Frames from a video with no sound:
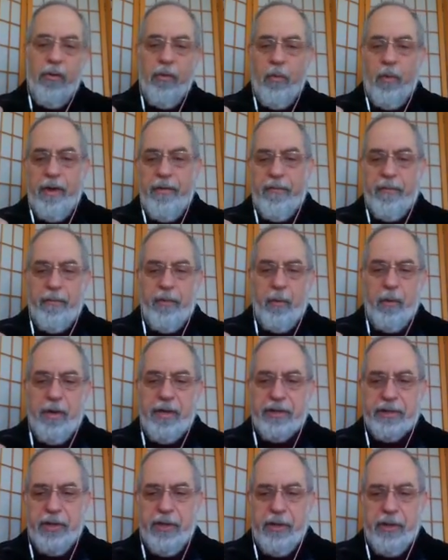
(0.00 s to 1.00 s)
the way from the
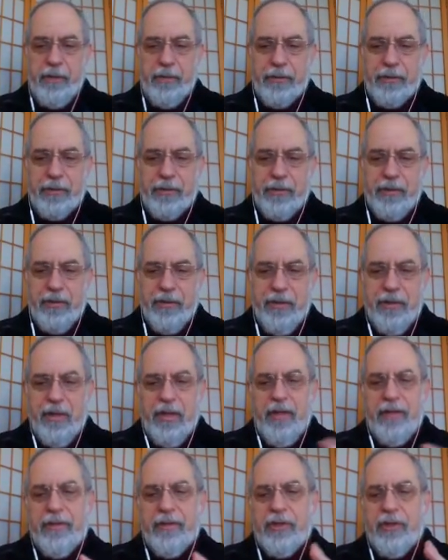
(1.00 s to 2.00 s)
West Coast.
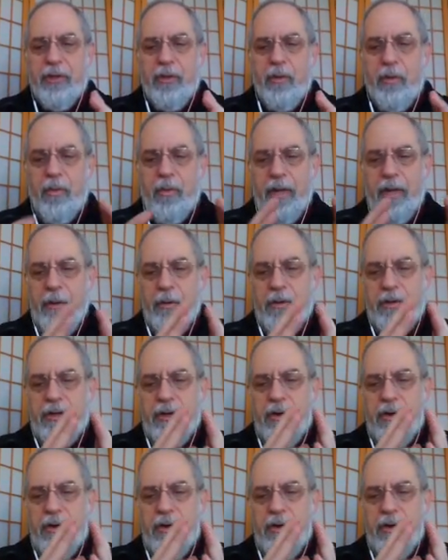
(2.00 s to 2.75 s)
So it would